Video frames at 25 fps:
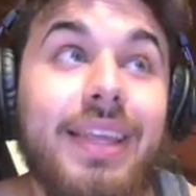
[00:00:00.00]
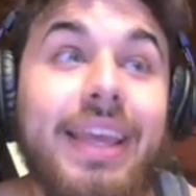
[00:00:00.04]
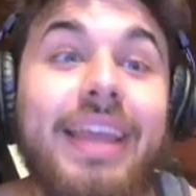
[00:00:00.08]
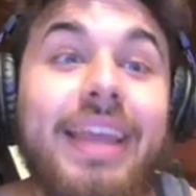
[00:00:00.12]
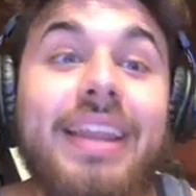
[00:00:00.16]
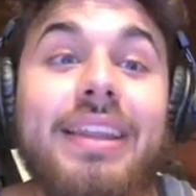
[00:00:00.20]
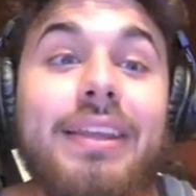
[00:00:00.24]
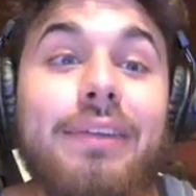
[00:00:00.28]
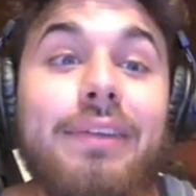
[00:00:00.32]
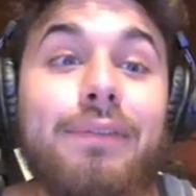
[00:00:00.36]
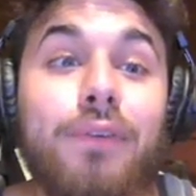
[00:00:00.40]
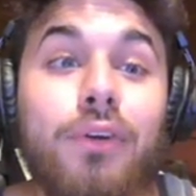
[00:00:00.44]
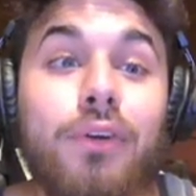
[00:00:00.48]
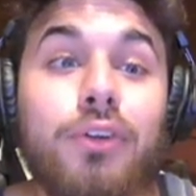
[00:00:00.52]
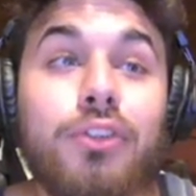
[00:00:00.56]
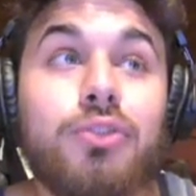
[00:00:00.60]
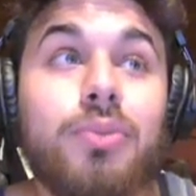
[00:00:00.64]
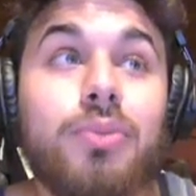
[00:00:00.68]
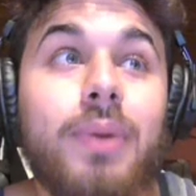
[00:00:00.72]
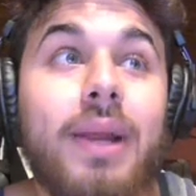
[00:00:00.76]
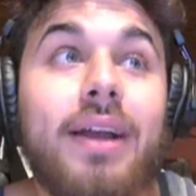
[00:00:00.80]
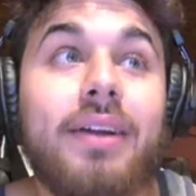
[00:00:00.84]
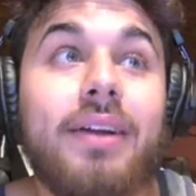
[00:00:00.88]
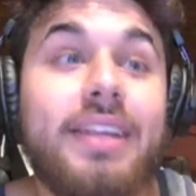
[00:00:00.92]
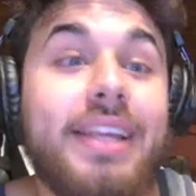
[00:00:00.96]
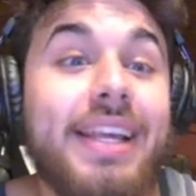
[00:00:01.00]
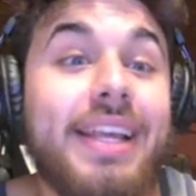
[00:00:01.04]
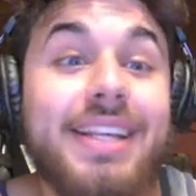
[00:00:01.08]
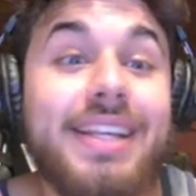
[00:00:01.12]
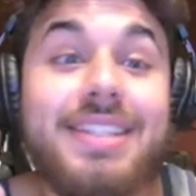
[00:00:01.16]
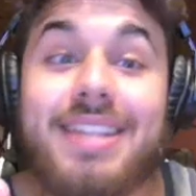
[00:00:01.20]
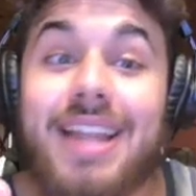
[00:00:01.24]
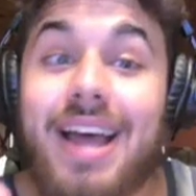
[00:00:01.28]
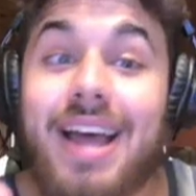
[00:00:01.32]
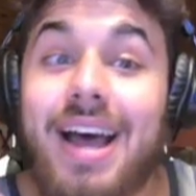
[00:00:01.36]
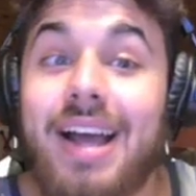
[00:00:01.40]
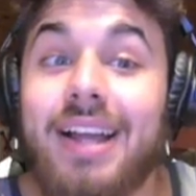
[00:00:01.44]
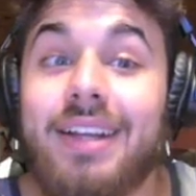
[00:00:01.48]
in the first round. He
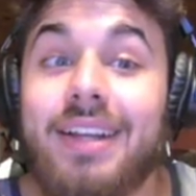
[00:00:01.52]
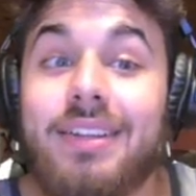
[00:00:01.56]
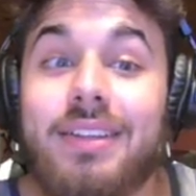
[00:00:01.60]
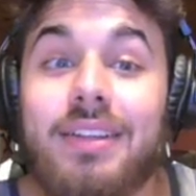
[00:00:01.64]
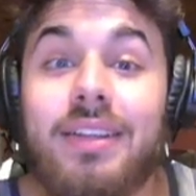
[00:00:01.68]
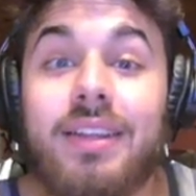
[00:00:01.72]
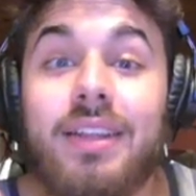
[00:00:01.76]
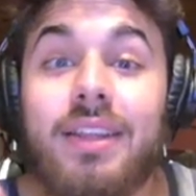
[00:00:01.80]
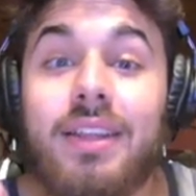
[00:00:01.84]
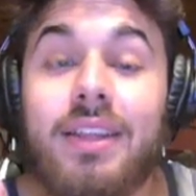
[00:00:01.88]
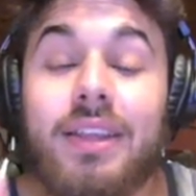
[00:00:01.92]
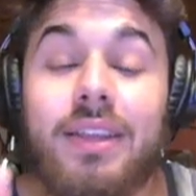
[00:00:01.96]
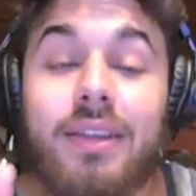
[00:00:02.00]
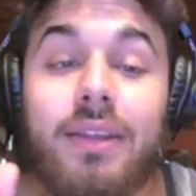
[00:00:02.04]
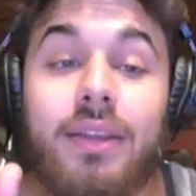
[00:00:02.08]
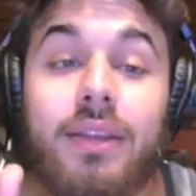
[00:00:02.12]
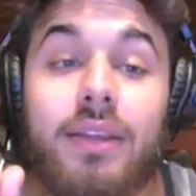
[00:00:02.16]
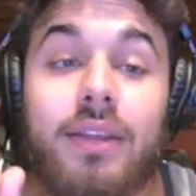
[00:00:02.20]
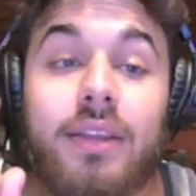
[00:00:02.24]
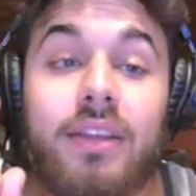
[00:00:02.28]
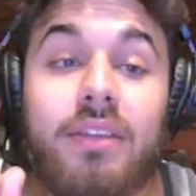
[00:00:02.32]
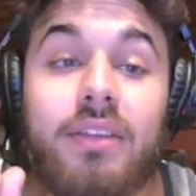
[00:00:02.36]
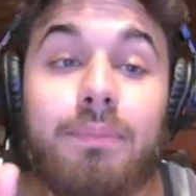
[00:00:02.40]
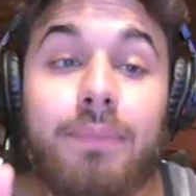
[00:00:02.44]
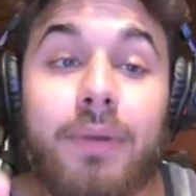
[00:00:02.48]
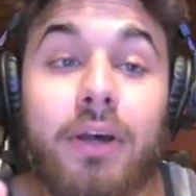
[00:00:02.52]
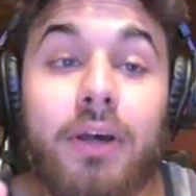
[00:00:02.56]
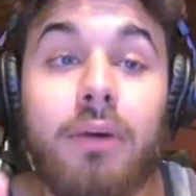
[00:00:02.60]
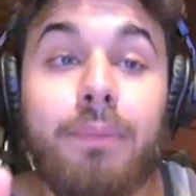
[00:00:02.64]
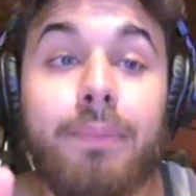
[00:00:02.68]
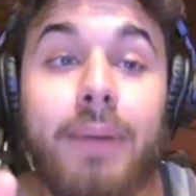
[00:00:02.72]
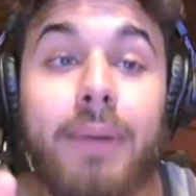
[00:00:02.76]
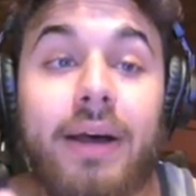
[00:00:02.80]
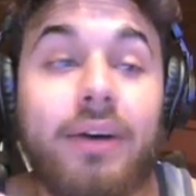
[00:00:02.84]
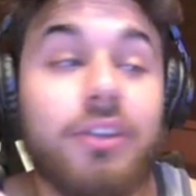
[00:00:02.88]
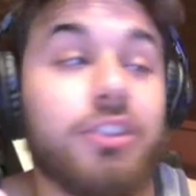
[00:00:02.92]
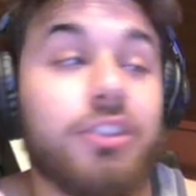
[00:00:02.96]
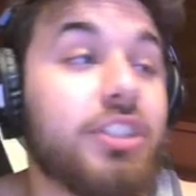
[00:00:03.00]
has not.
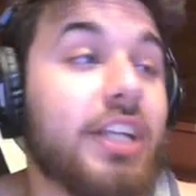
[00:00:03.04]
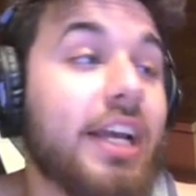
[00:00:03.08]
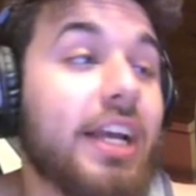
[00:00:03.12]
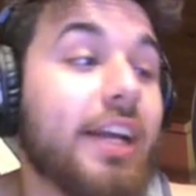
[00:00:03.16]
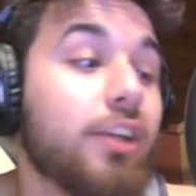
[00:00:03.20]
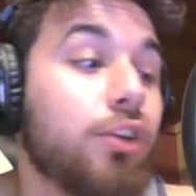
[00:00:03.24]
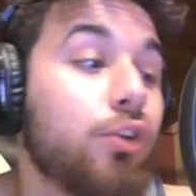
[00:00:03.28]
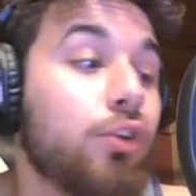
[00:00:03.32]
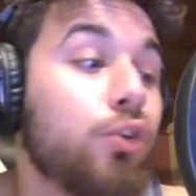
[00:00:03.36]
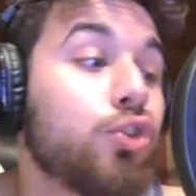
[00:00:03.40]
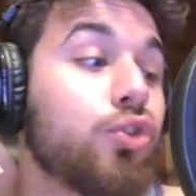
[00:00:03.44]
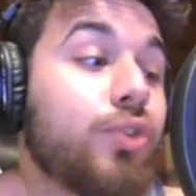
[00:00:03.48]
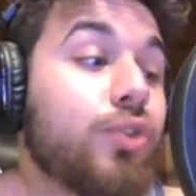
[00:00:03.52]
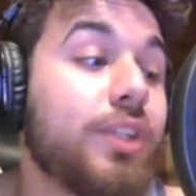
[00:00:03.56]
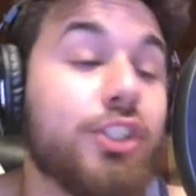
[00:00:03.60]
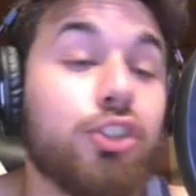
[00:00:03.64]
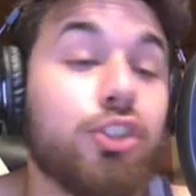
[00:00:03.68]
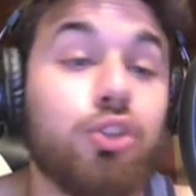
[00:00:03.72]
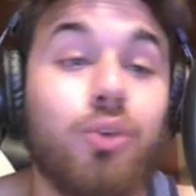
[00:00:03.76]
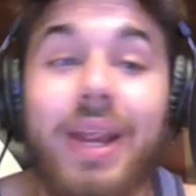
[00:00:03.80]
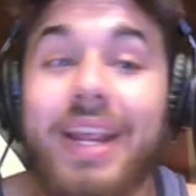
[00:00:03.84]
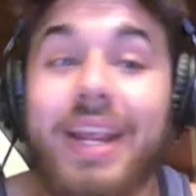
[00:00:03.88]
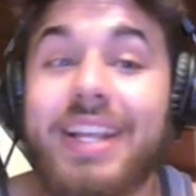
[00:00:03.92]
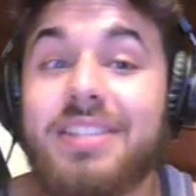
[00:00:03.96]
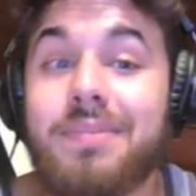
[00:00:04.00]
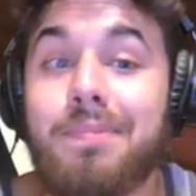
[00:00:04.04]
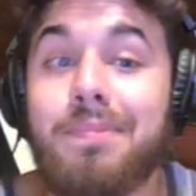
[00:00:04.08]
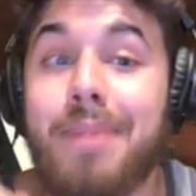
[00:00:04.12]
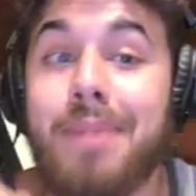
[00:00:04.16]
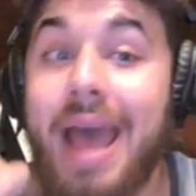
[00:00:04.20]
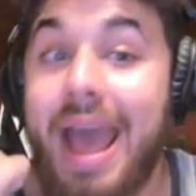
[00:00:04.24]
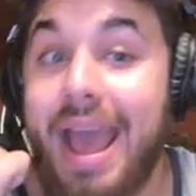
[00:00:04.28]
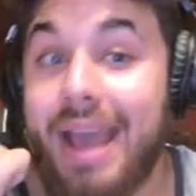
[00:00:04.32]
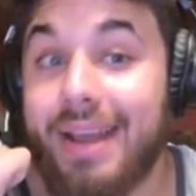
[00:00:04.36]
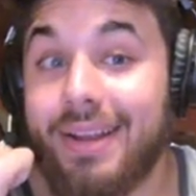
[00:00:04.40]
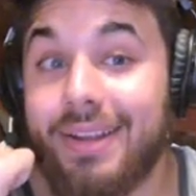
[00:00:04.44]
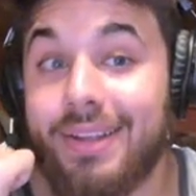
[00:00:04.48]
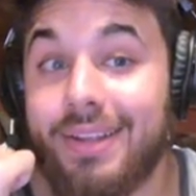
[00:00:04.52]
Bill Belichick usually trades
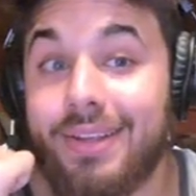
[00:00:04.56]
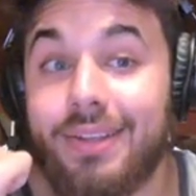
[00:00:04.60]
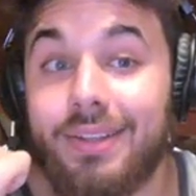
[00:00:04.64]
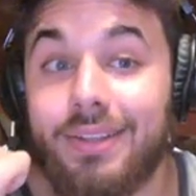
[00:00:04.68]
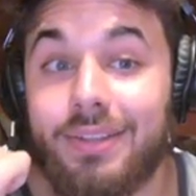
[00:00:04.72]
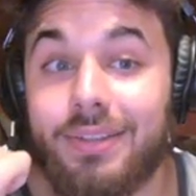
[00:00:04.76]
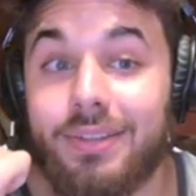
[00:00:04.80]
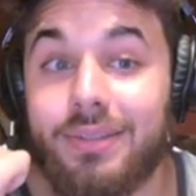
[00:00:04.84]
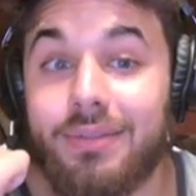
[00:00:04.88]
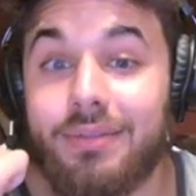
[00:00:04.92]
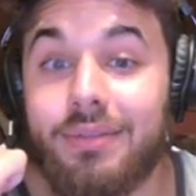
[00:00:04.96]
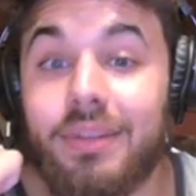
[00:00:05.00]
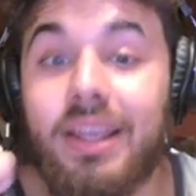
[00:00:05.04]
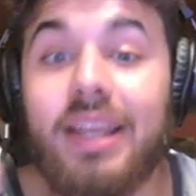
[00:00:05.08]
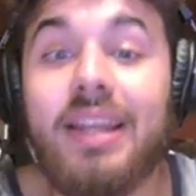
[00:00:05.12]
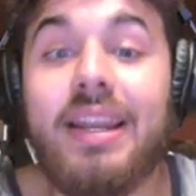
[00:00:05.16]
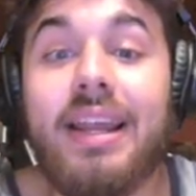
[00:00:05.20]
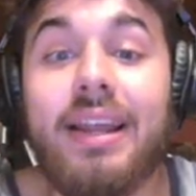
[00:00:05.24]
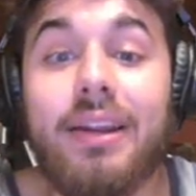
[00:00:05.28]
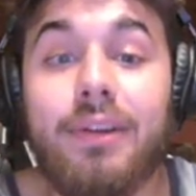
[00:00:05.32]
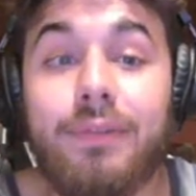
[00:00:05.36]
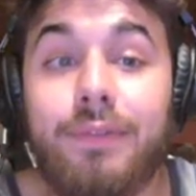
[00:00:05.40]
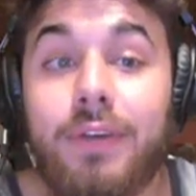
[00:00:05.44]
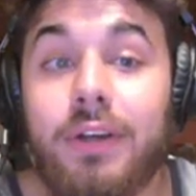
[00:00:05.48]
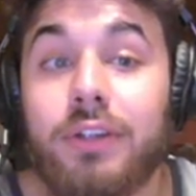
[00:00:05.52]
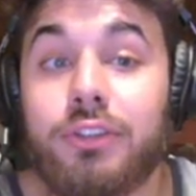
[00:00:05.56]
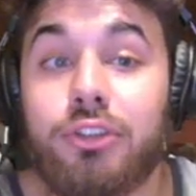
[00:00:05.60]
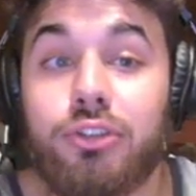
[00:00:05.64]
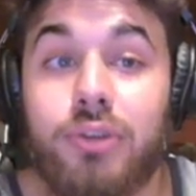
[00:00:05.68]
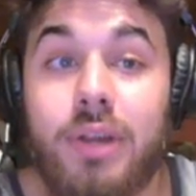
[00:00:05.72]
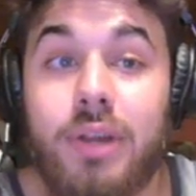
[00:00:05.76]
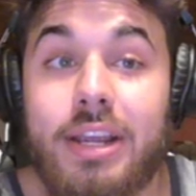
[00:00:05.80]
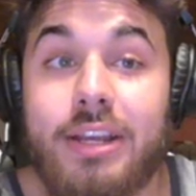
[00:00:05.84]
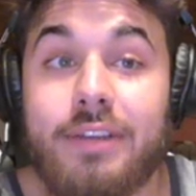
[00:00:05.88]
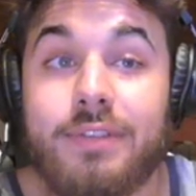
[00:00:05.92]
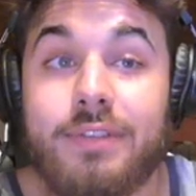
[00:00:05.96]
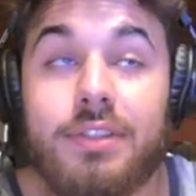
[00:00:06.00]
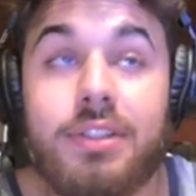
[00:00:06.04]
back in NFL
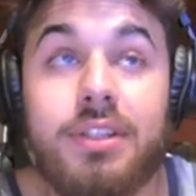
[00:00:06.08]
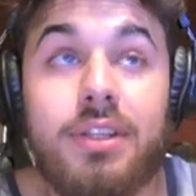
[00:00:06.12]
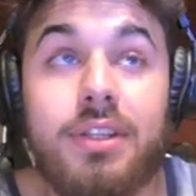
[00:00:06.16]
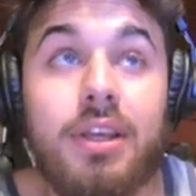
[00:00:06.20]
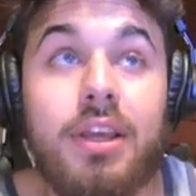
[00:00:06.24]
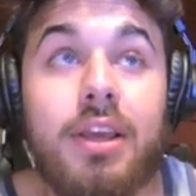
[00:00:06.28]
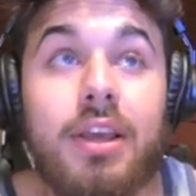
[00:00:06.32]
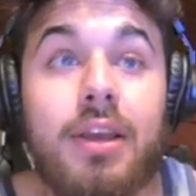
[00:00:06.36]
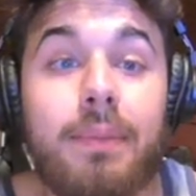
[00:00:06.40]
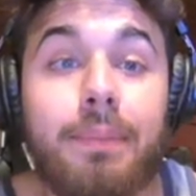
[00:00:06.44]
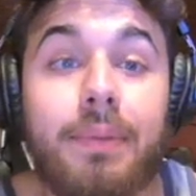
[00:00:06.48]
drafts.